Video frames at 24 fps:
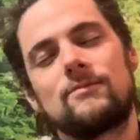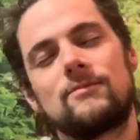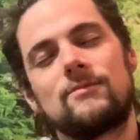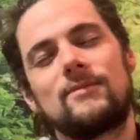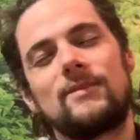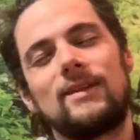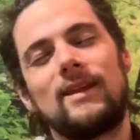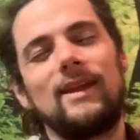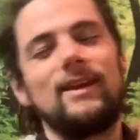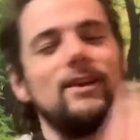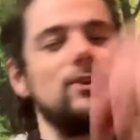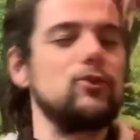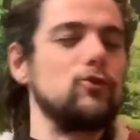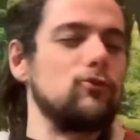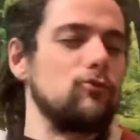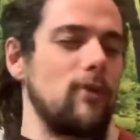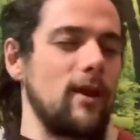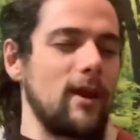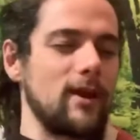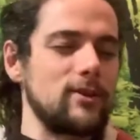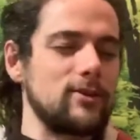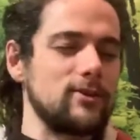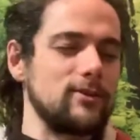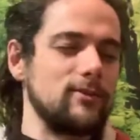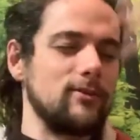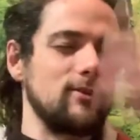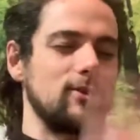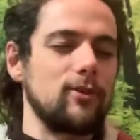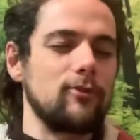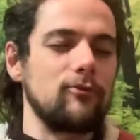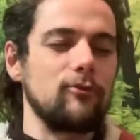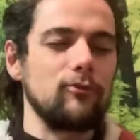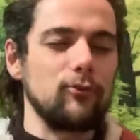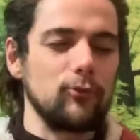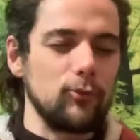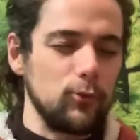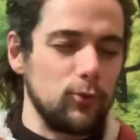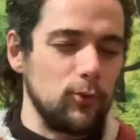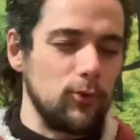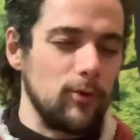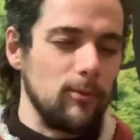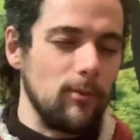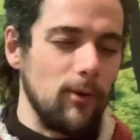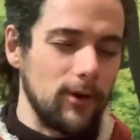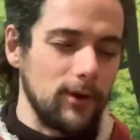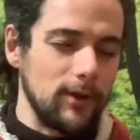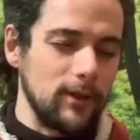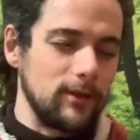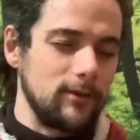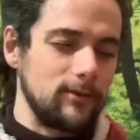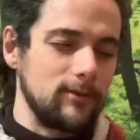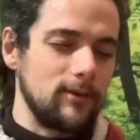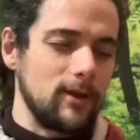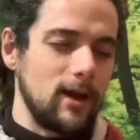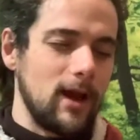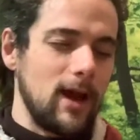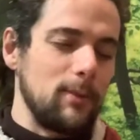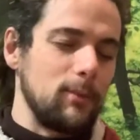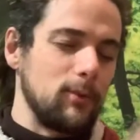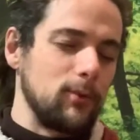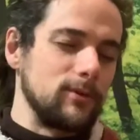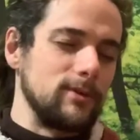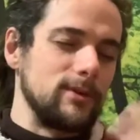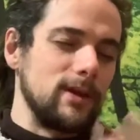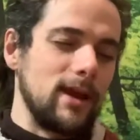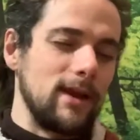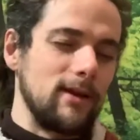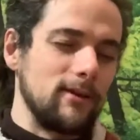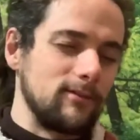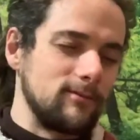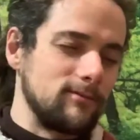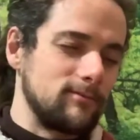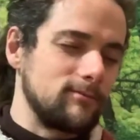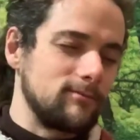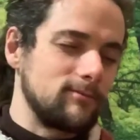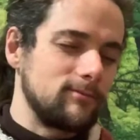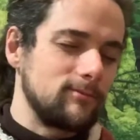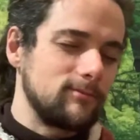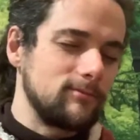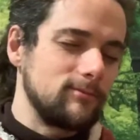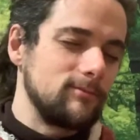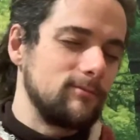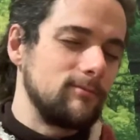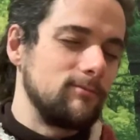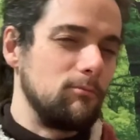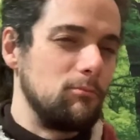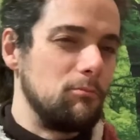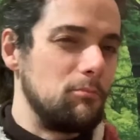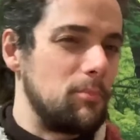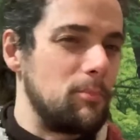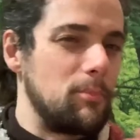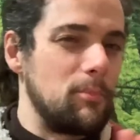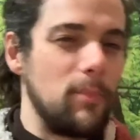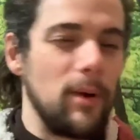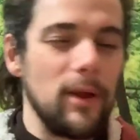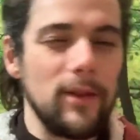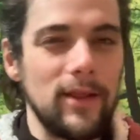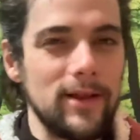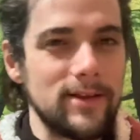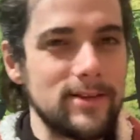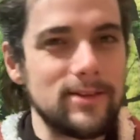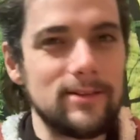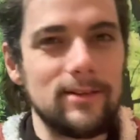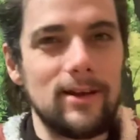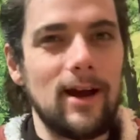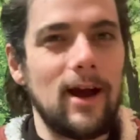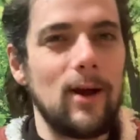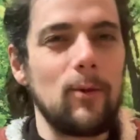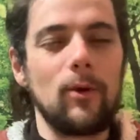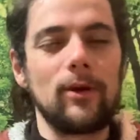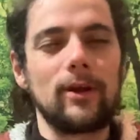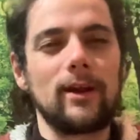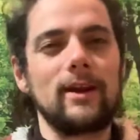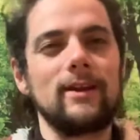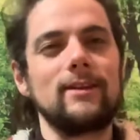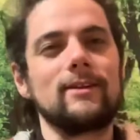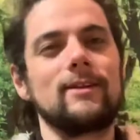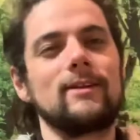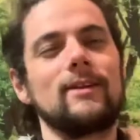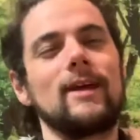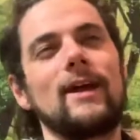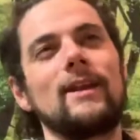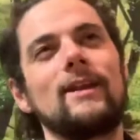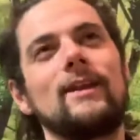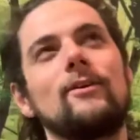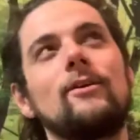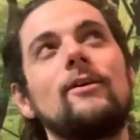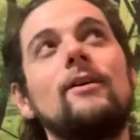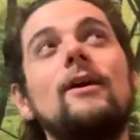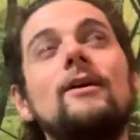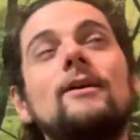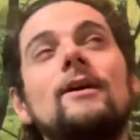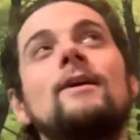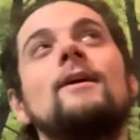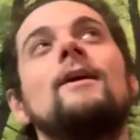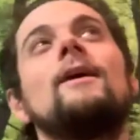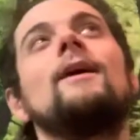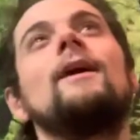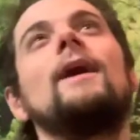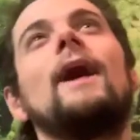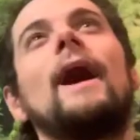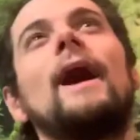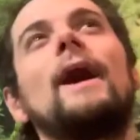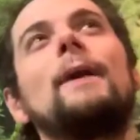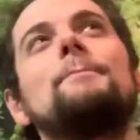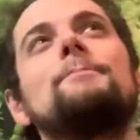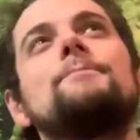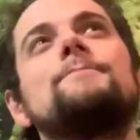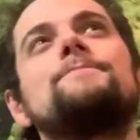in a direction through the body, up or down. But I won't get into that now.